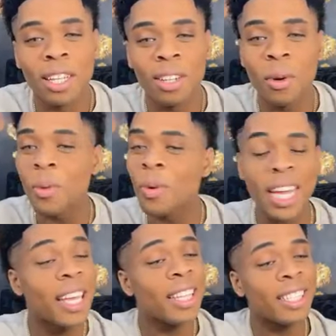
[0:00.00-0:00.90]
The
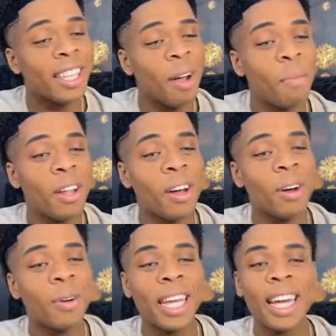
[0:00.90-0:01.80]
winds are
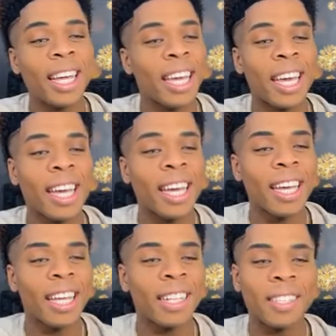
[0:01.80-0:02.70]
blowing
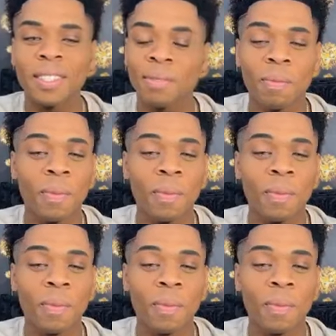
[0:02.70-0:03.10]
again.